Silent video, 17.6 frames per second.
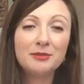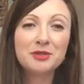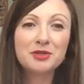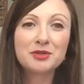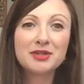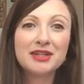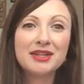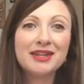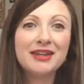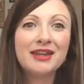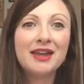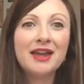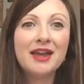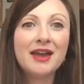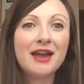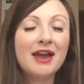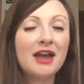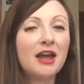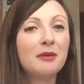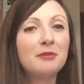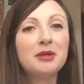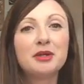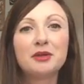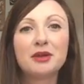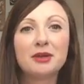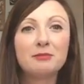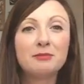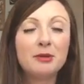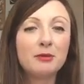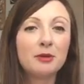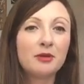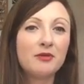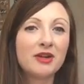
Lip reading: usually. Like people are